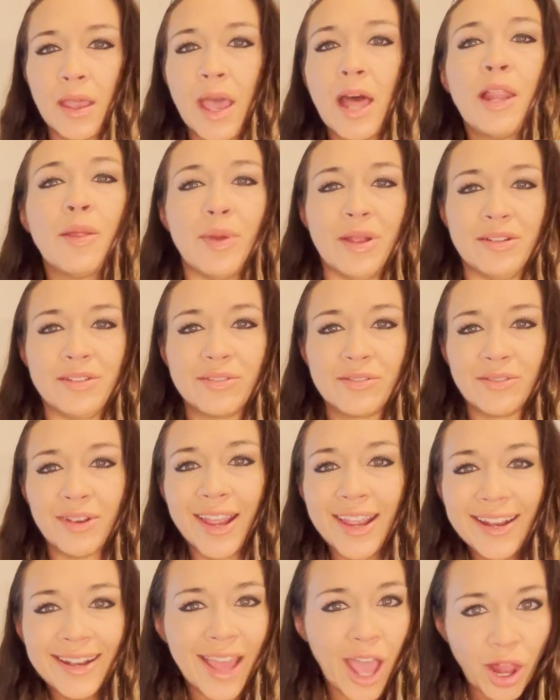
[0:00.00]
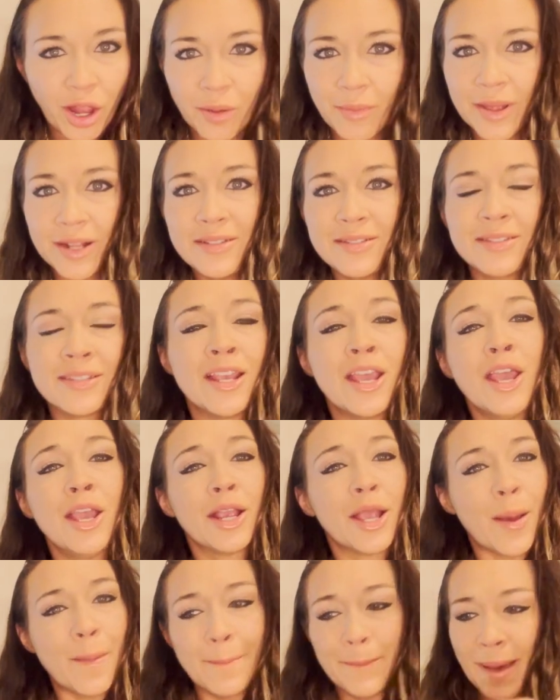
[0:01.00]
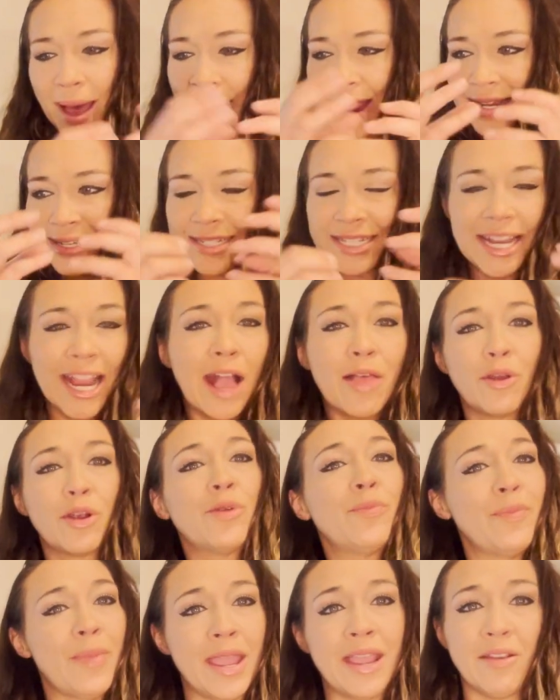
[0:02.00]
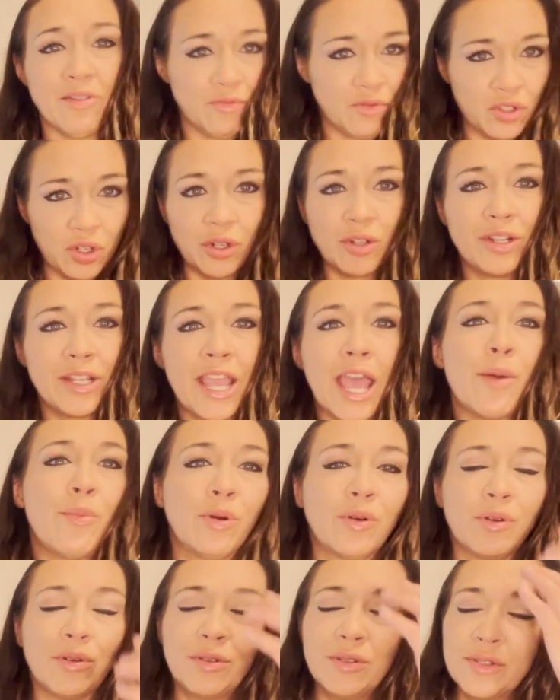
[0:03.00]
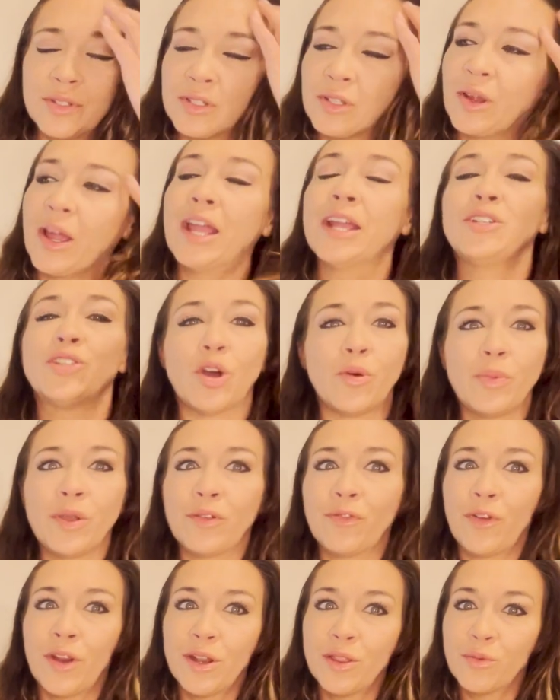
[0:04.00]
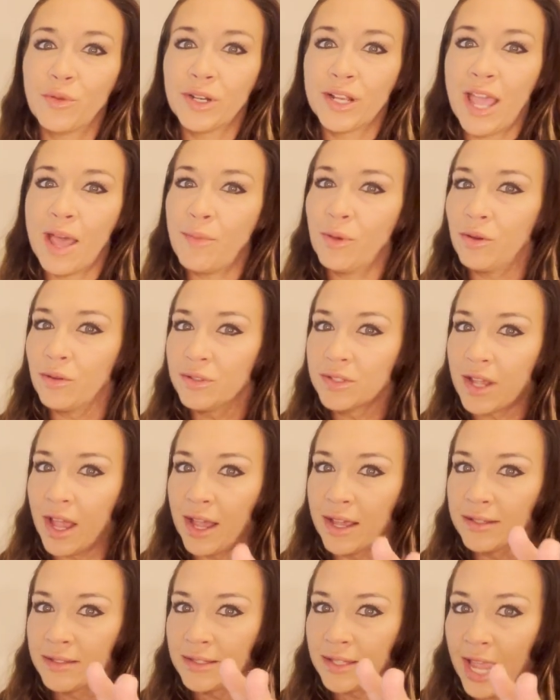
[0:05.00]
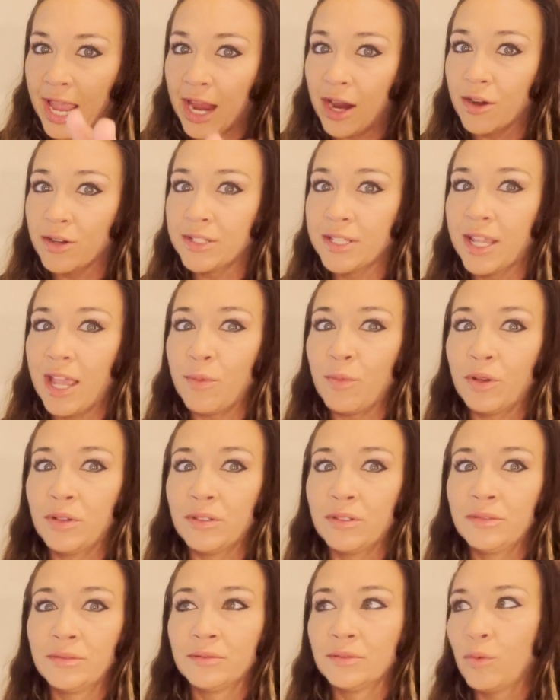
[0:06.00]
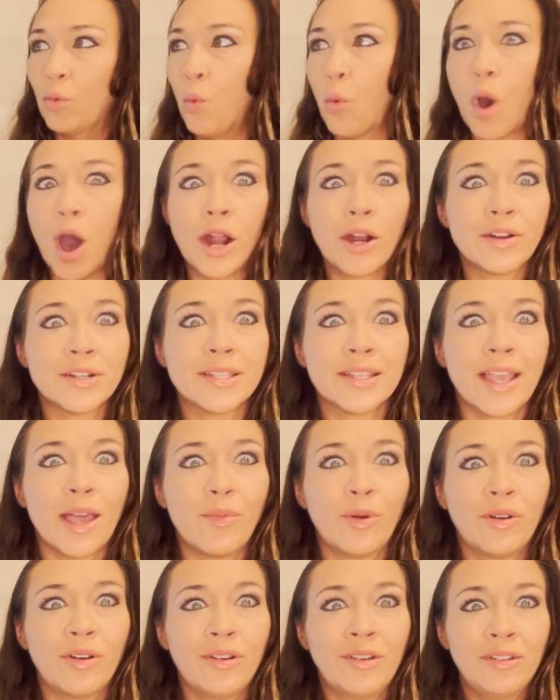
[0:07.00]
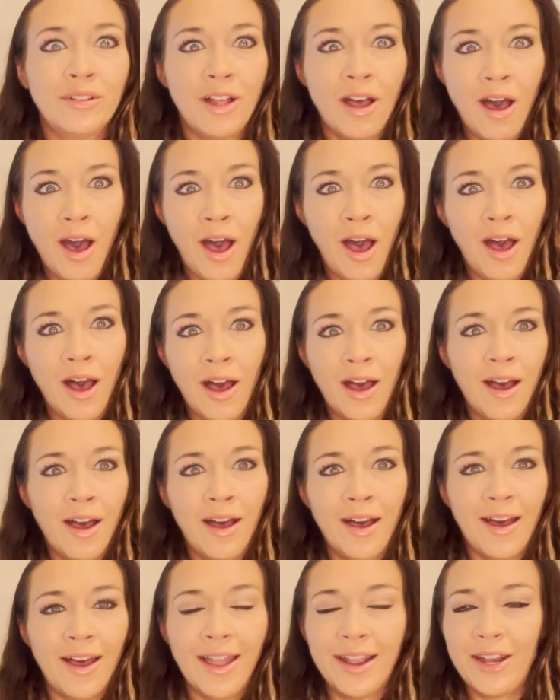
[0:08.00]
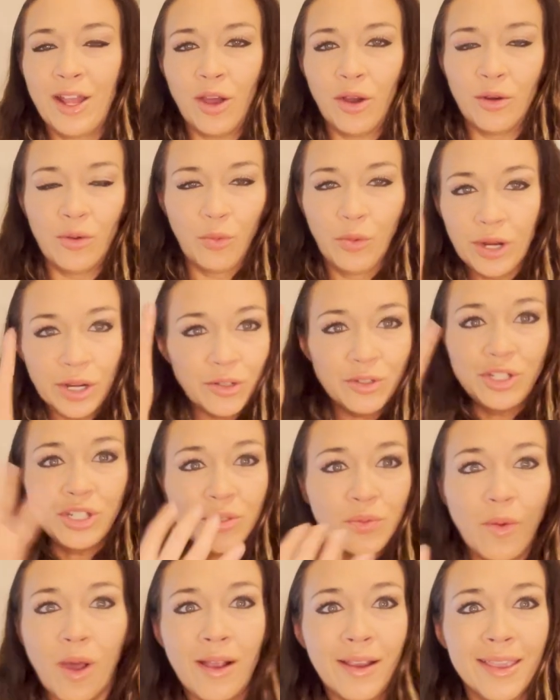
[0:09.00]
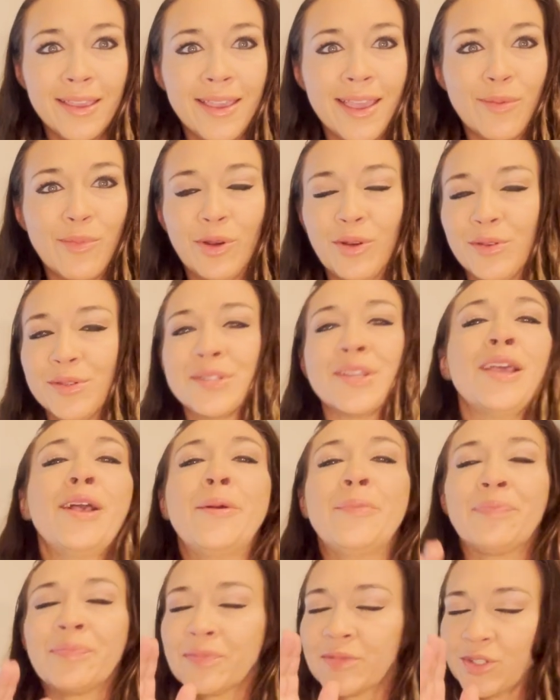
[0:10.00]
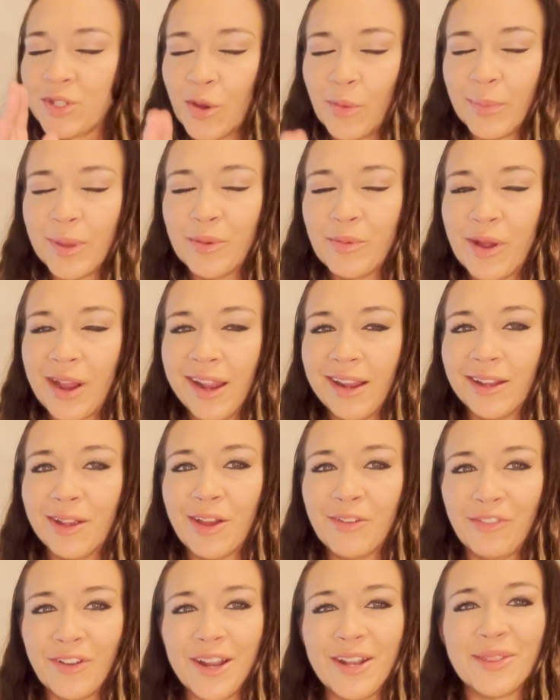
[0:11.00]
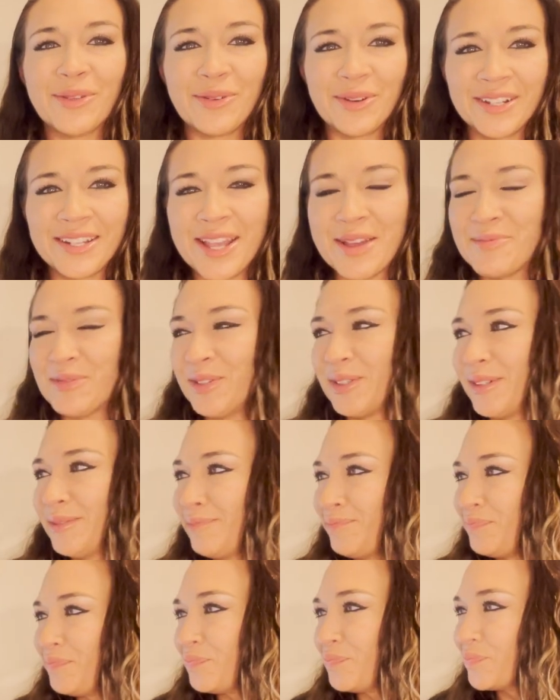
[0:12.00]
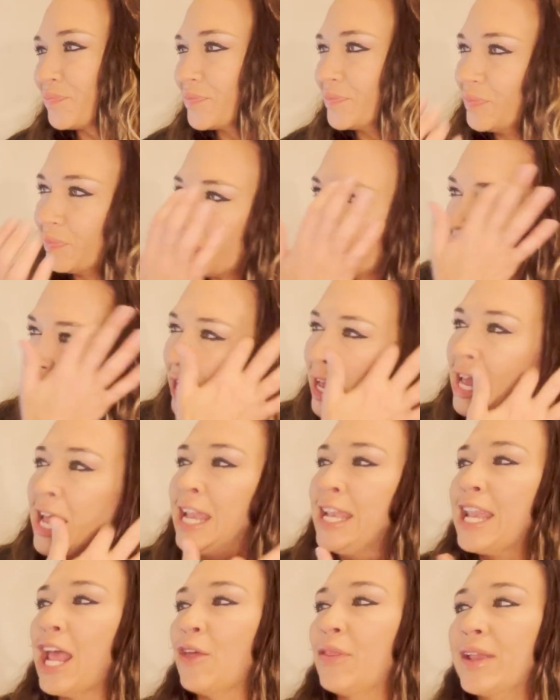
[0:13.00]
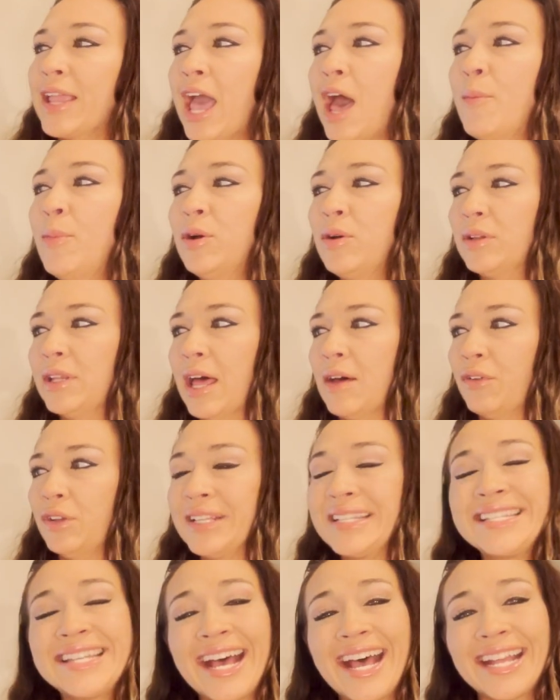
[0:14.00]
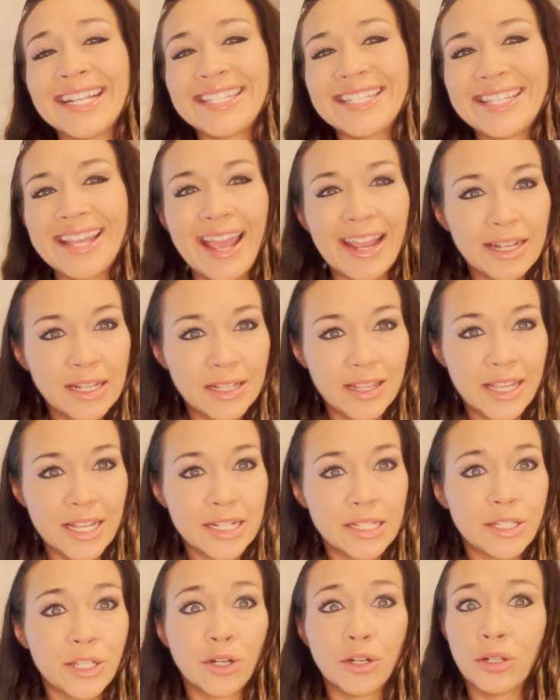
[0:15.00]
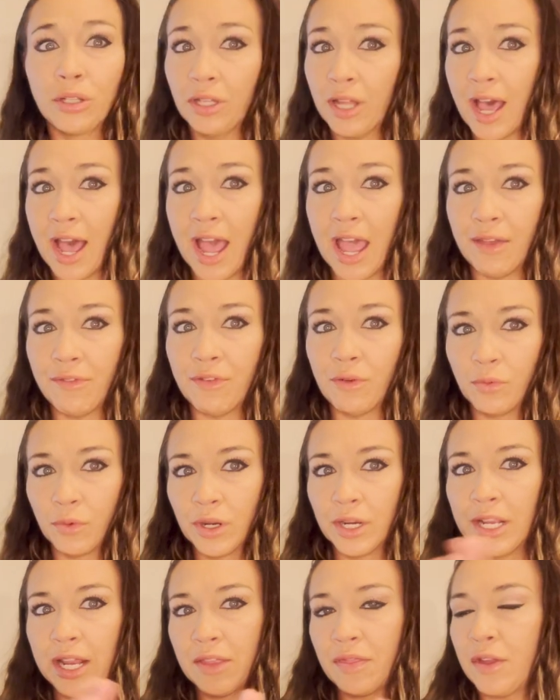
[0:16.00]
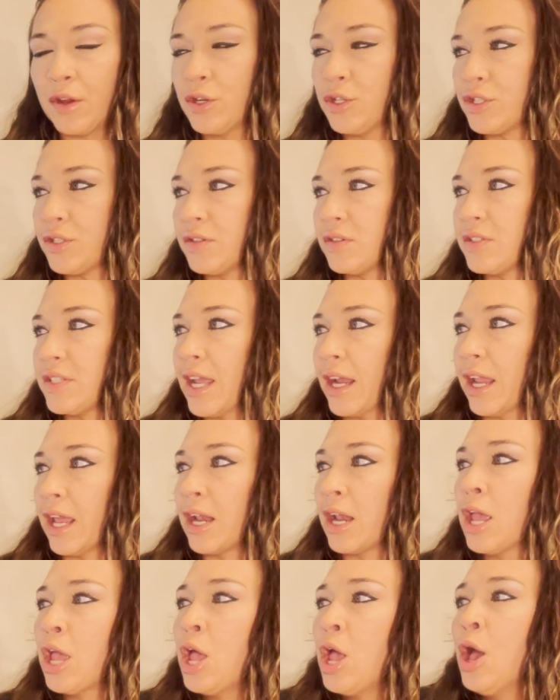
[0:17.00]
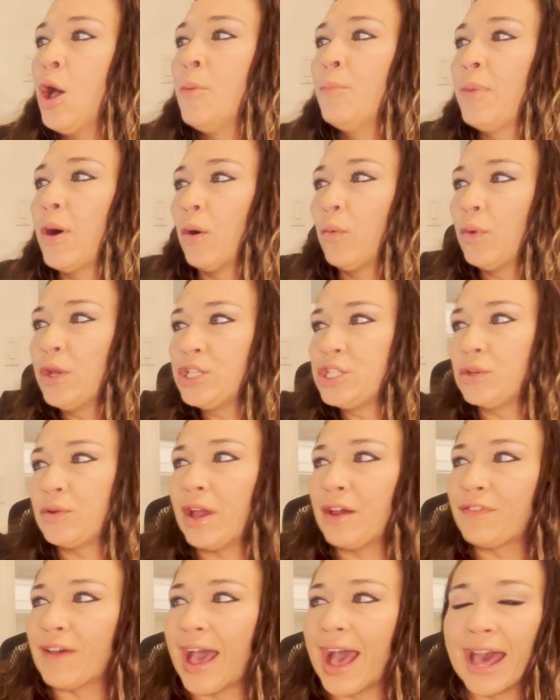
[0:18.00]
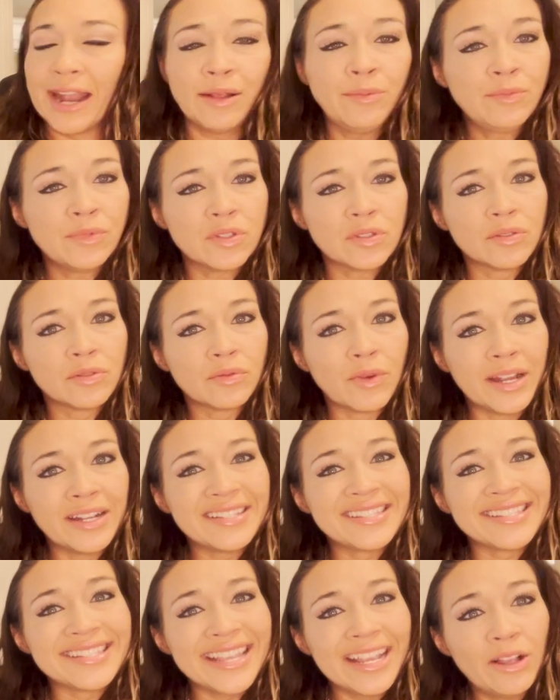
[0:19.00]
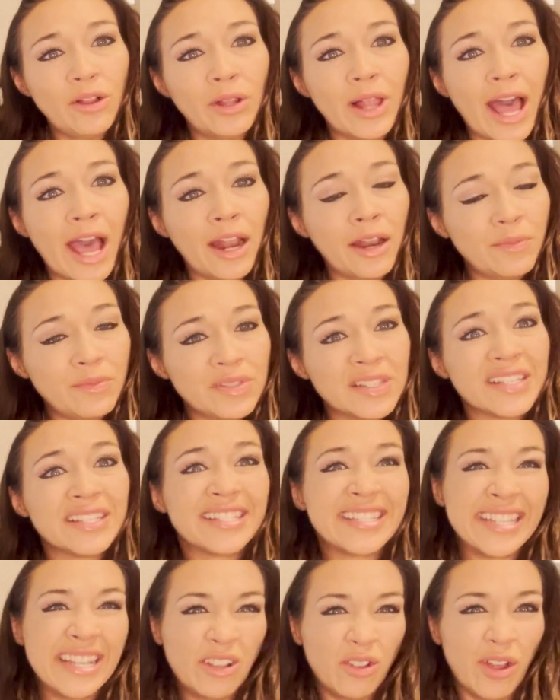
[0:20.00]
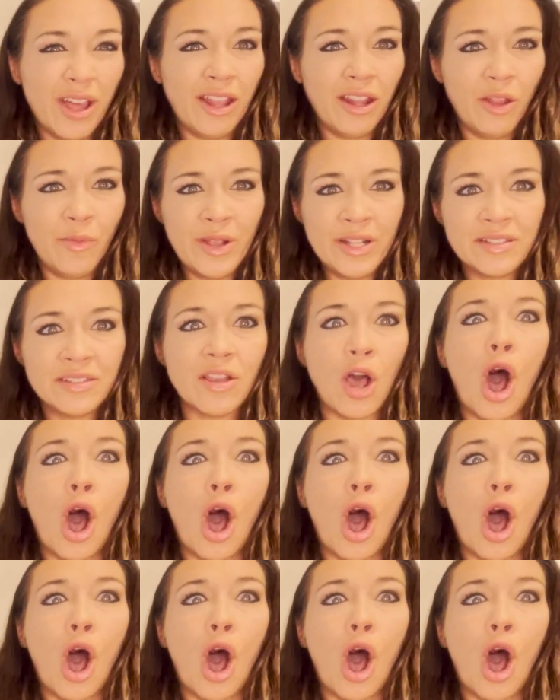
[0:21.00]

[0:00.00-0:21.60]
elements, right? Elements combine together, make certain chemicals, right? Don't be afraid of the word chemicals, guys. Air is a chemical. Water is a chemical. I know, we're just walking chemicals. Don't be afraid of the word chemical. Now, the chemical level is not technically considered alive, and we're going to get there in just a second. But we do have atoms, right? Single atoms, single elements,